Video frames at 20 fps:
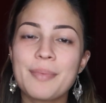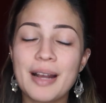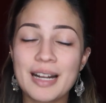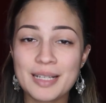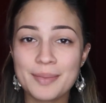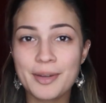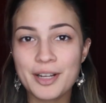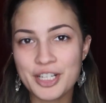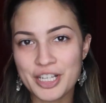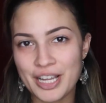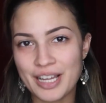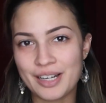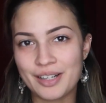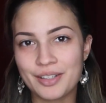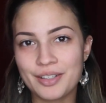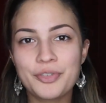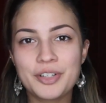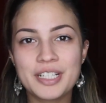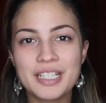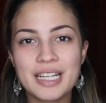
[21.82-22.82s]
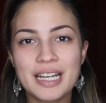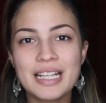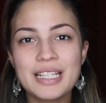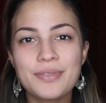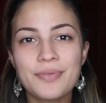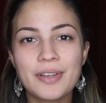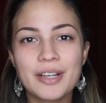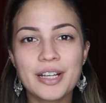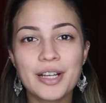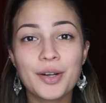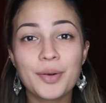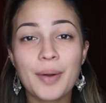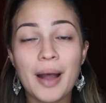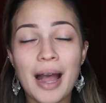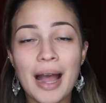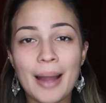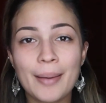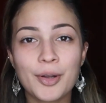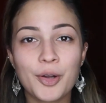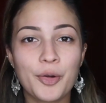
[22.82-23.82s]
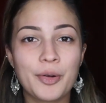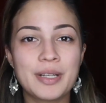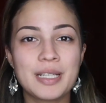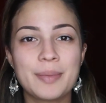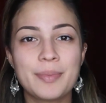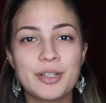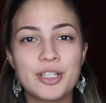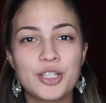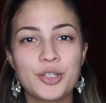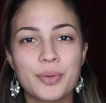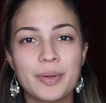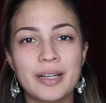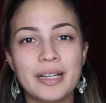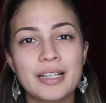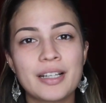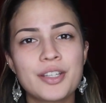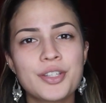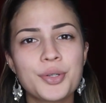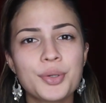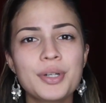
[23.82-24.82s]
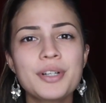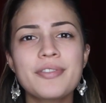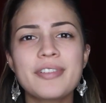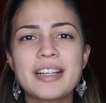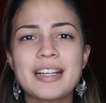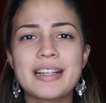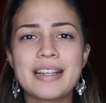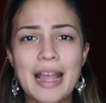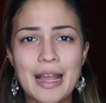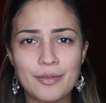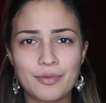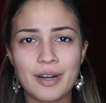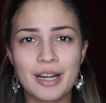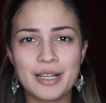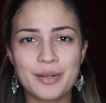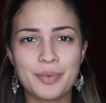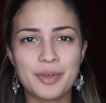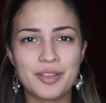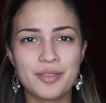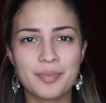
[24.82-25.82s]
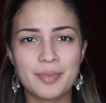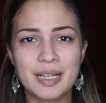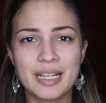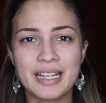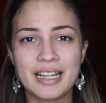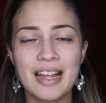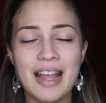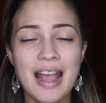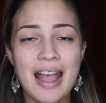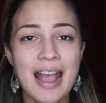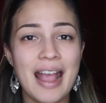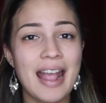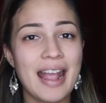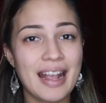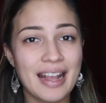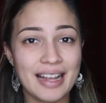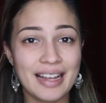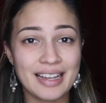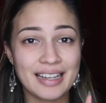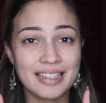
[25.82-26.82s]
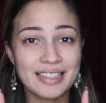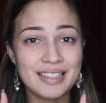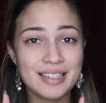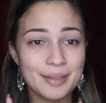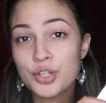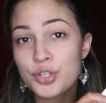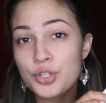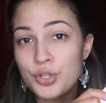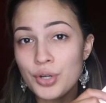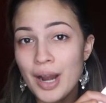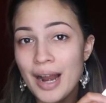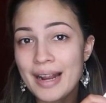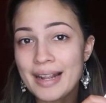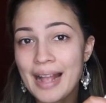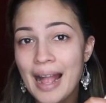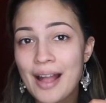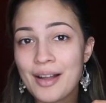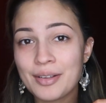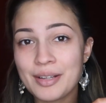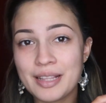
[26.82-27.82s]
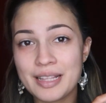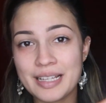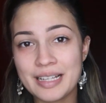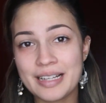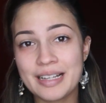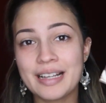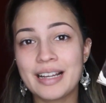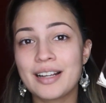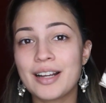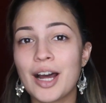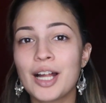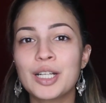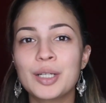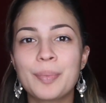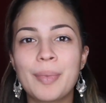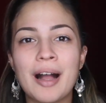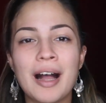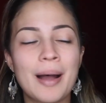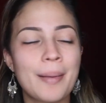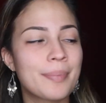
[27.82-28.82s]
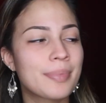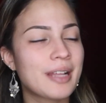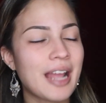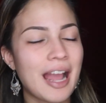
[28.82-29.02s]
back to my channel. For today's video, I'm going to be doing sort of a get ready with me and trying out the Colourpop